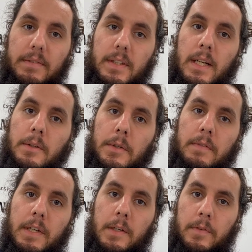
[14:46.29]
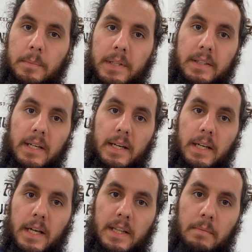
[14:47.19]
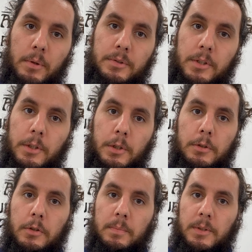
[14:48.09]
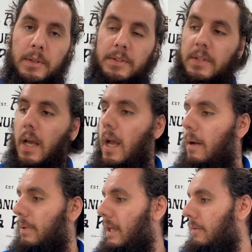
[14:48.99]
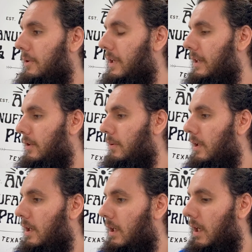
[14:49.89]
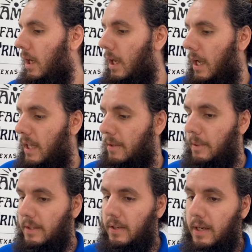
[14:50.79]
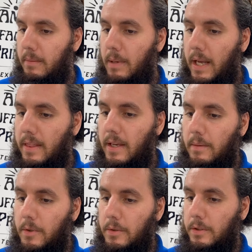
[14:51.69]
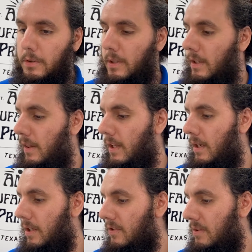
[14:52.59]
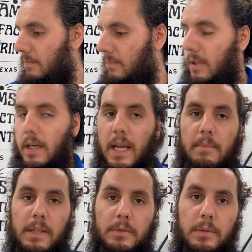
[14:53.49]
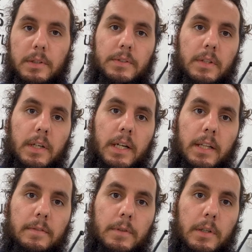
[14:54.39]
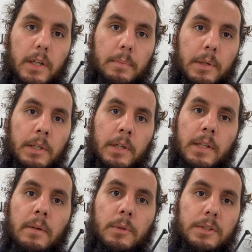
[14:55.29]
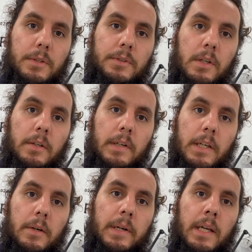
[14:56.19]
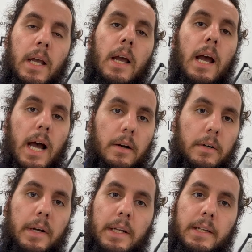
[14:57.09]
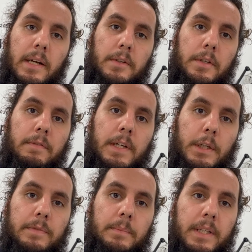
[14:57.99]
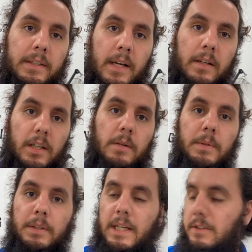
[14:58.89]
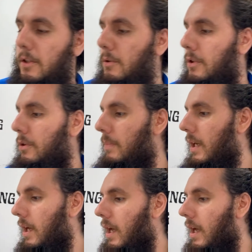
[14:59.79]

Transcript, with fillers: have to download the video from TikTok and get that posted to YouTube Shorts, but that won't take too long. In the meantime, I think I'm going to get the custom AMS orders started on the full color printer, and then once those are already going, I'll go ahead and download the video from TikTok, upload that to YouTube.